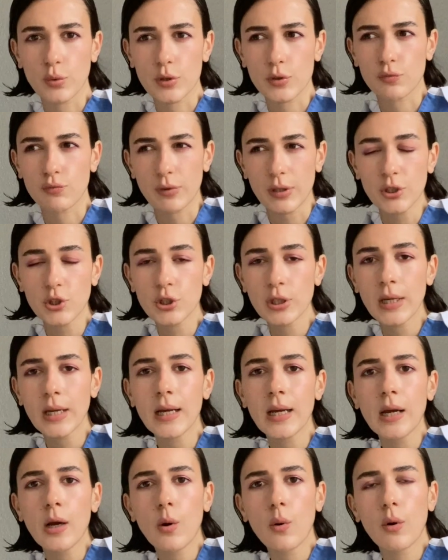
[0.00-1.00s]
is rich.
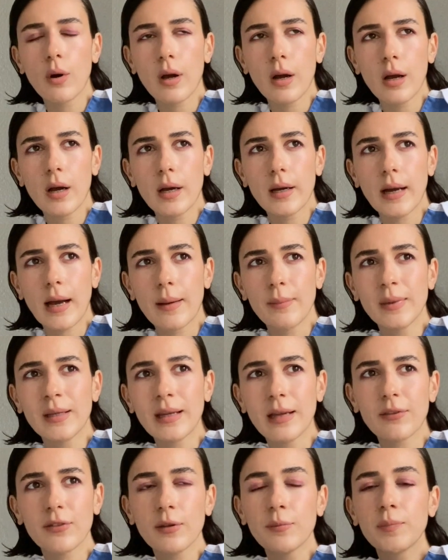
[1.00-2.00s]
I mean,
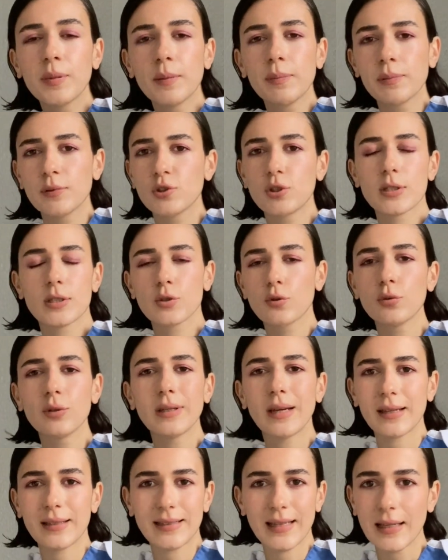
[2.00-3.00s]
I think people just
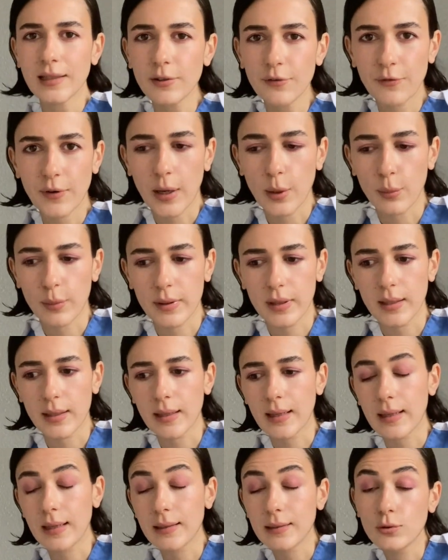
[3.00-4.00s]
couldn't identify with it,
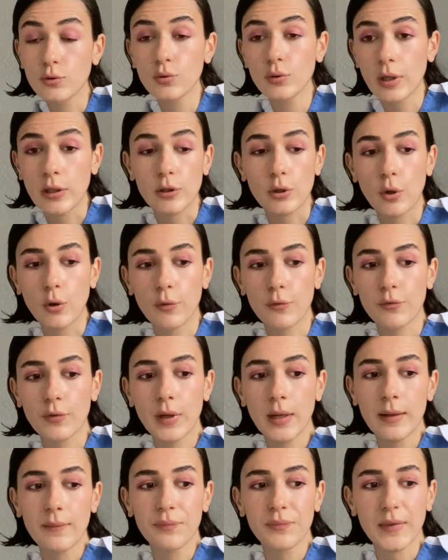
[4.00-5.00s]
and I do not know if
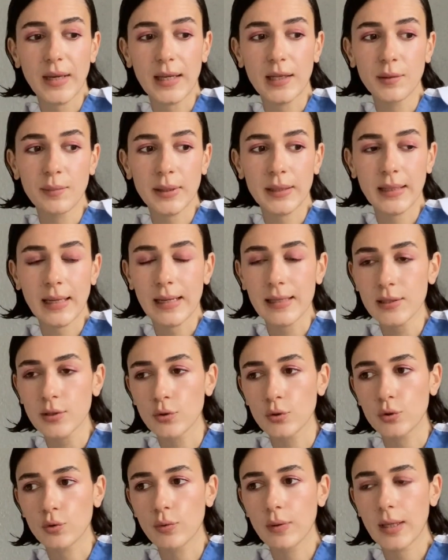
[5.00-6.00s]
anybody else
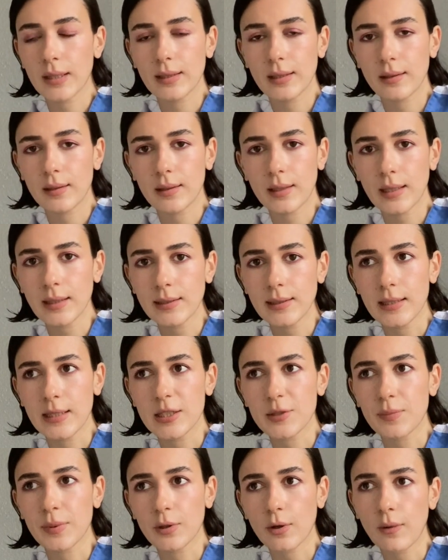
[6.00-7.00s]
could do that in the
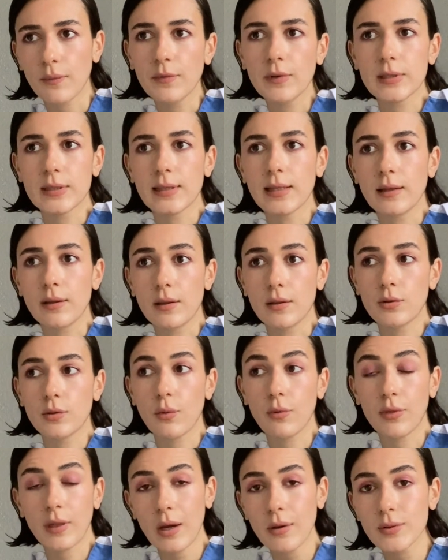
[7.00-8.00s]
90s, but obviously in the
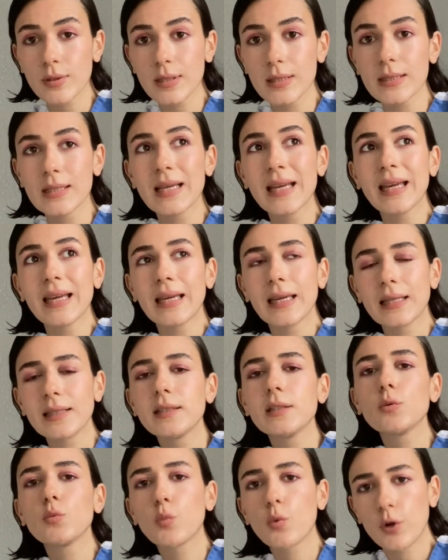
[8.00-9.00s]
2000s it
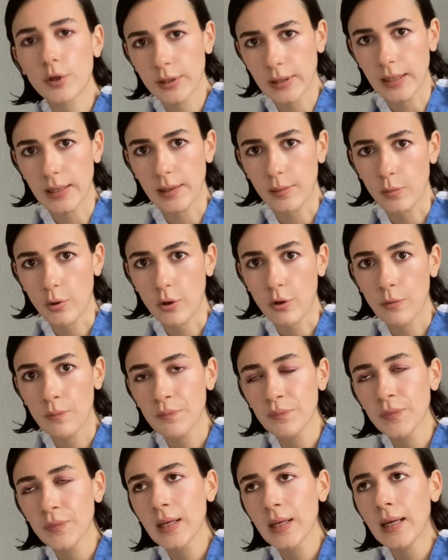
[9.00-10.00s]
didn't work anymore.
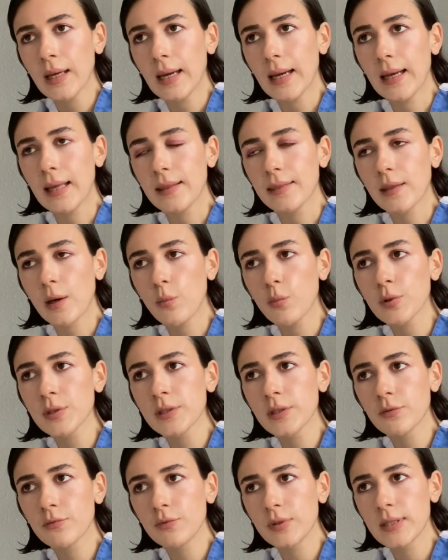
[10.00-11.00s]
And that
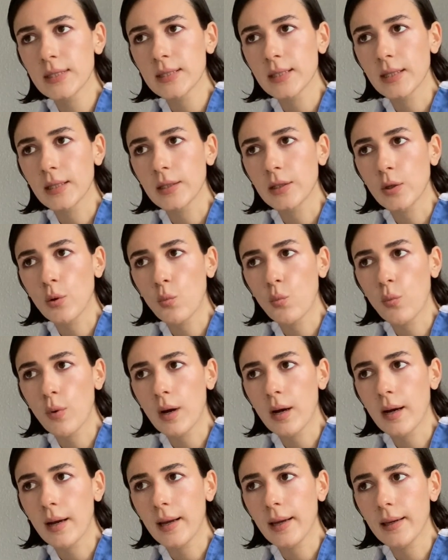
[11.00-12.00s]
was the reason
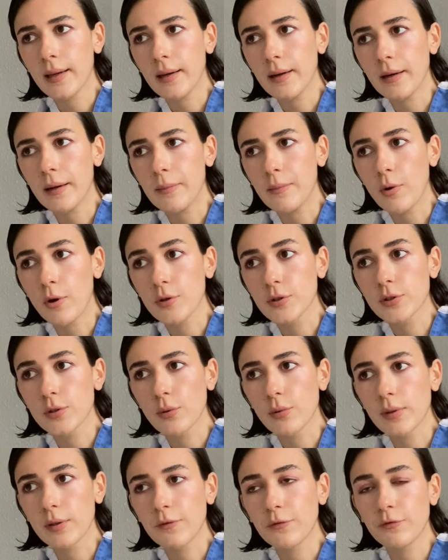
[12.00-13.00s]
why
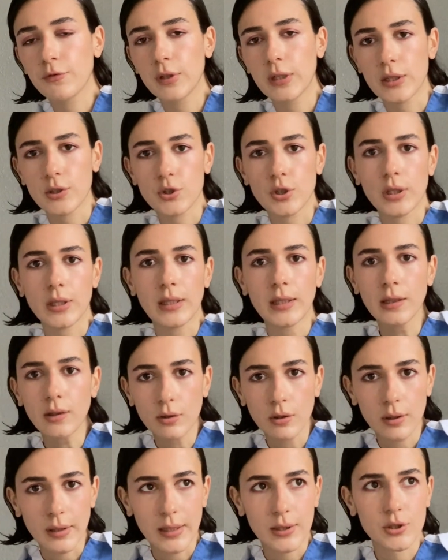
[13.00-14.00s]
also the Frida Giannini
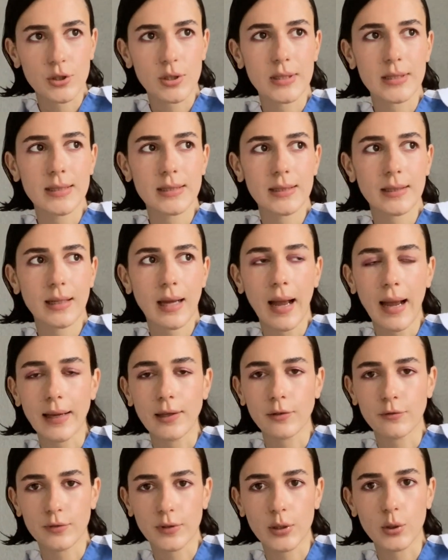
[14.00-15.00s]
collections
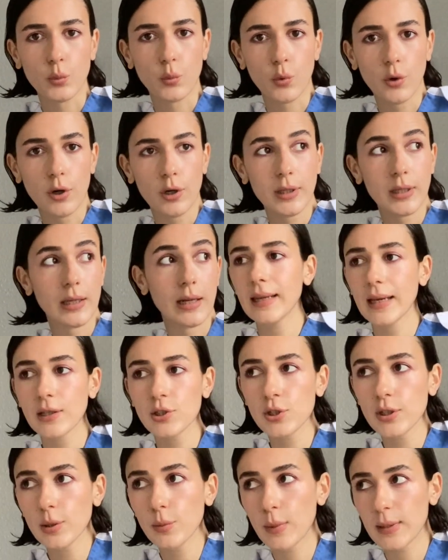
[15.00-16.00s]
kind of didn't work. They
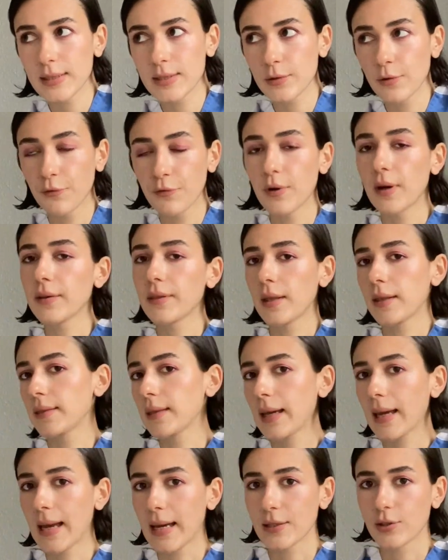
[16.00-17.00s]
actually went so far that
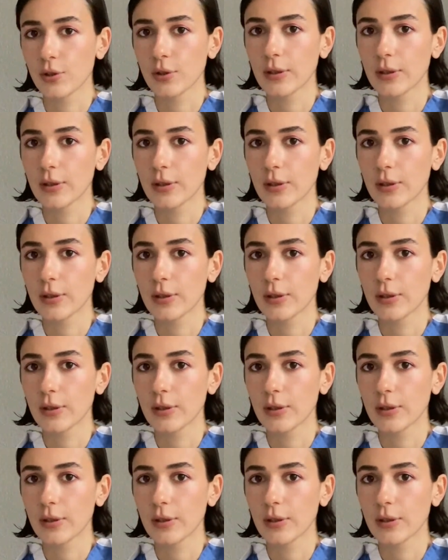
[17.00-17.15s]
they had to